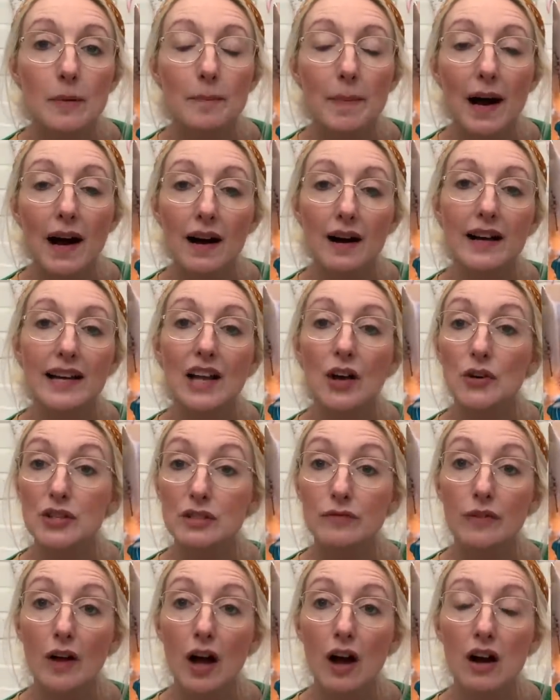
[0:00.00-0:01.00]
by
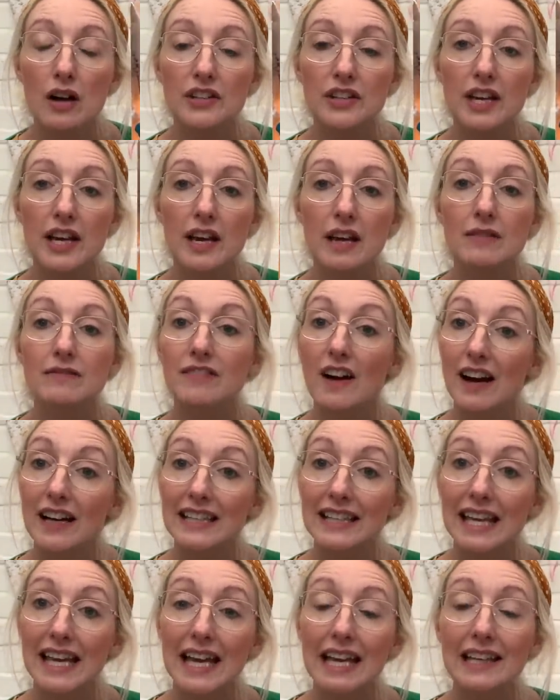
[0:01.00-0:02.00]
Husqvarna
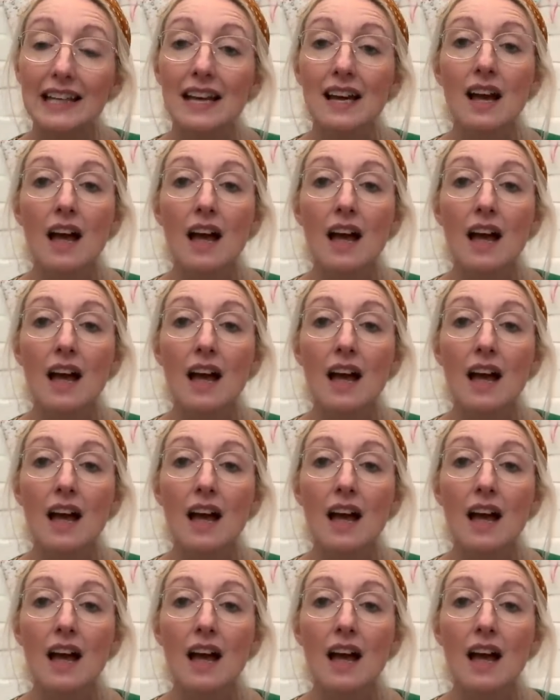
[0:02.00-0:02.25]
Viking